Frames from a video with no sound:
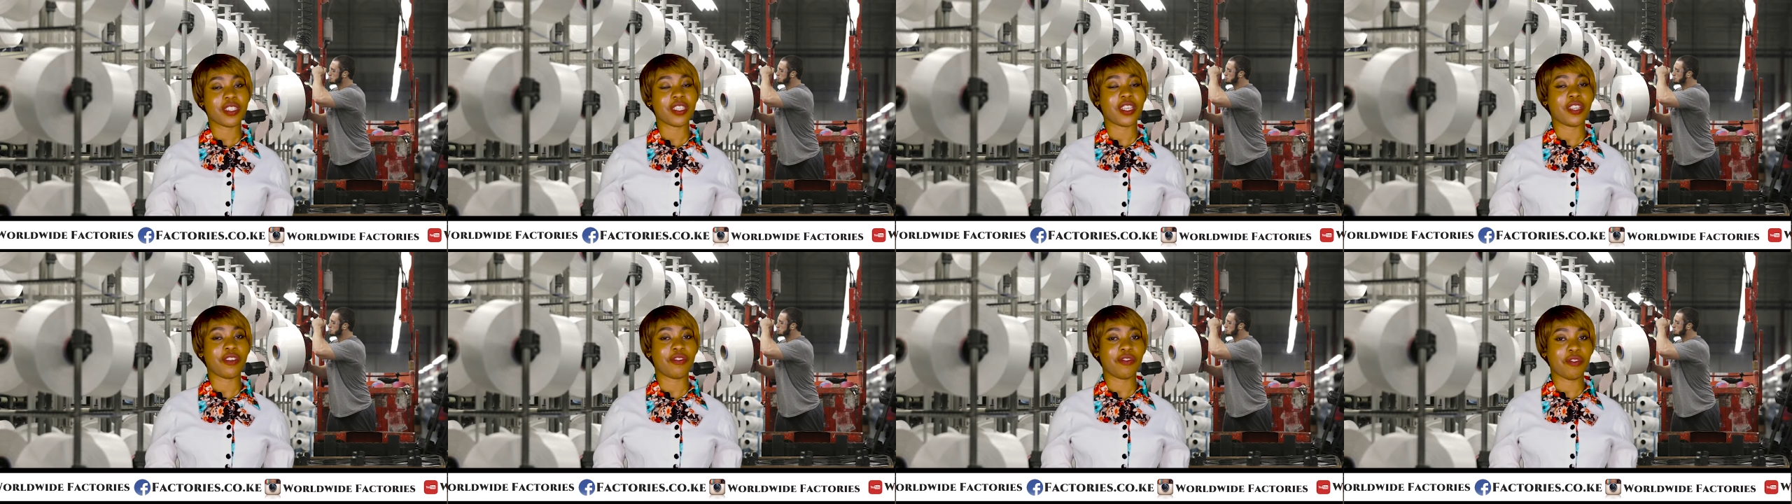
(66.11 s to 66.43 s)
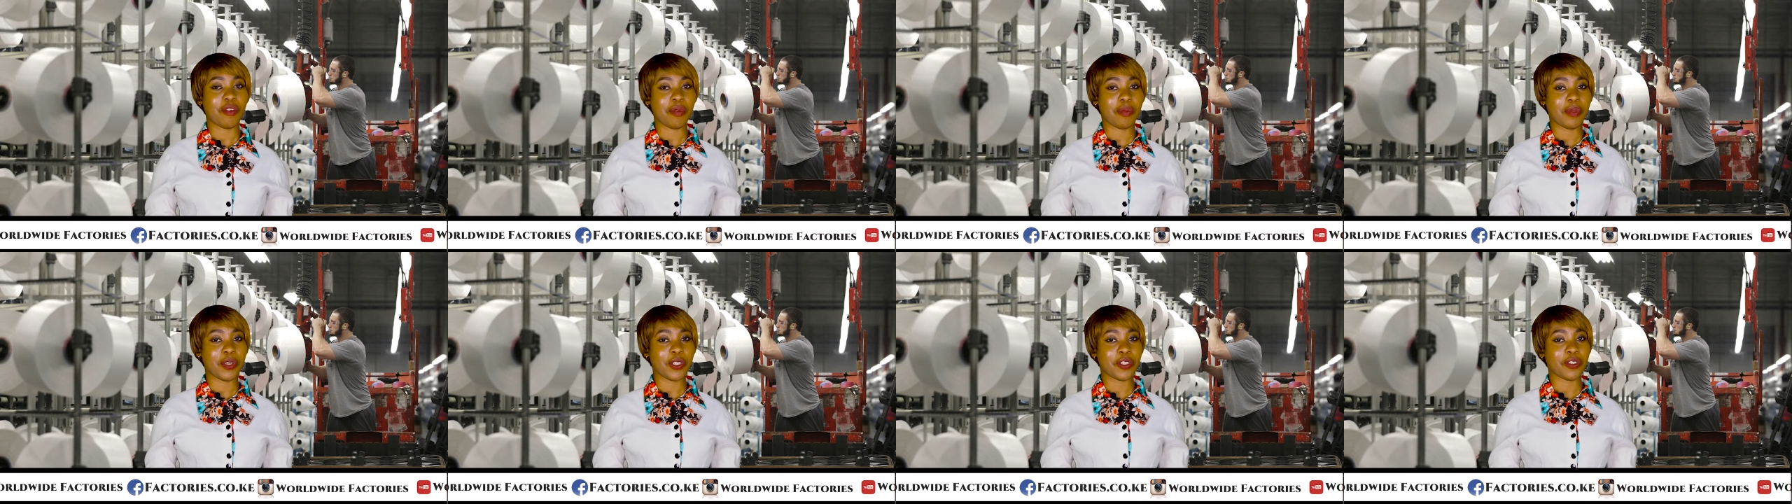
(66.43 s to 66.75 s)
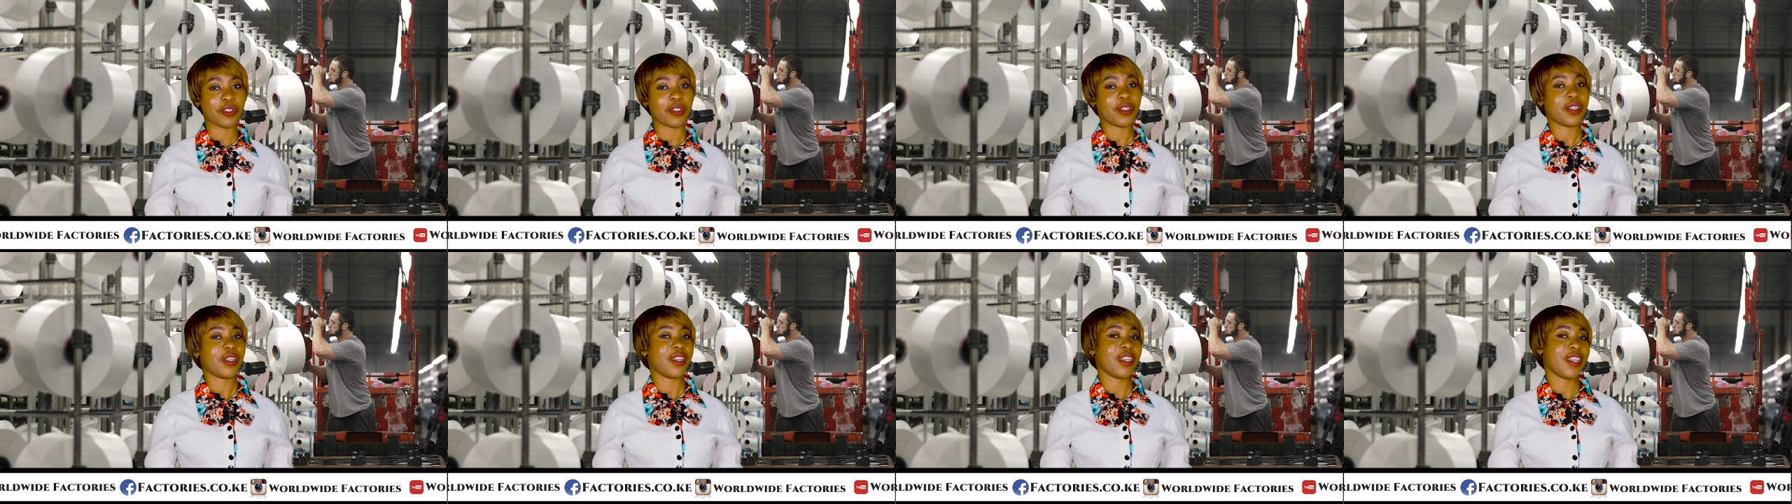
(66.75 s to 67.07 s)

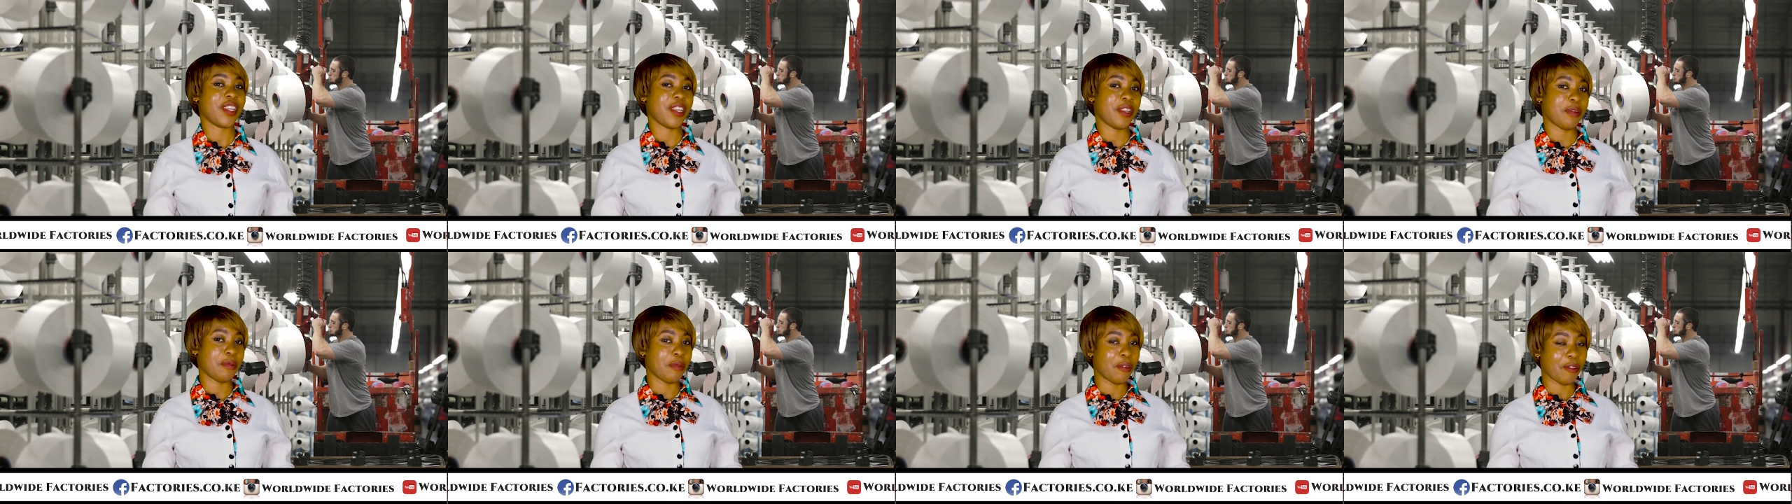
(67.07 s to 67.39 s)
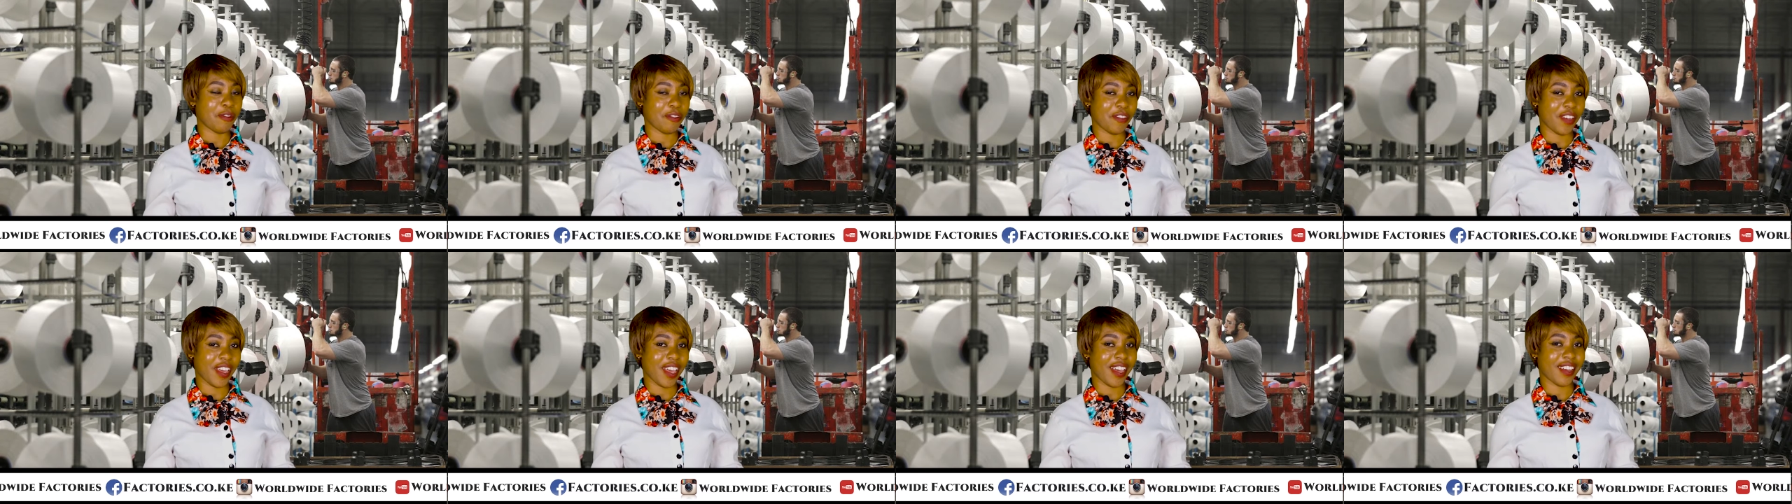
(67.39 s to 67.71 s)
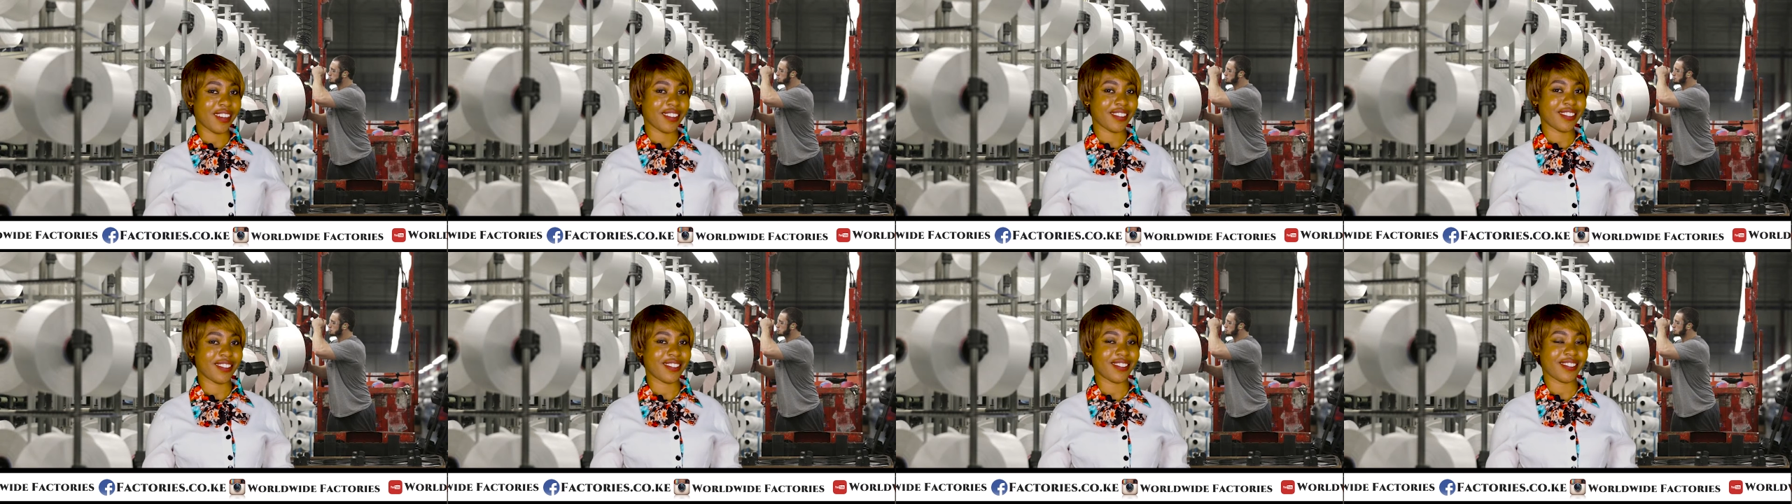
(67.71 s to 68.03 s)
information ni
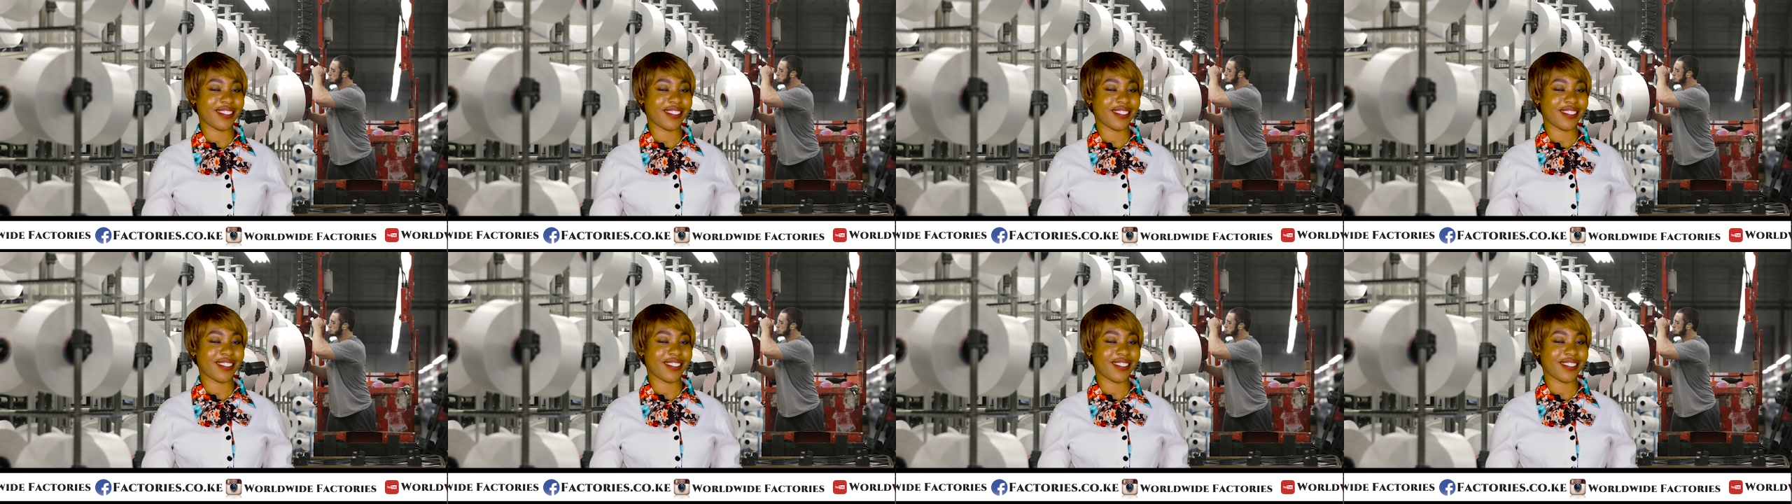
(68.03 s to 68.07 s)
mubea.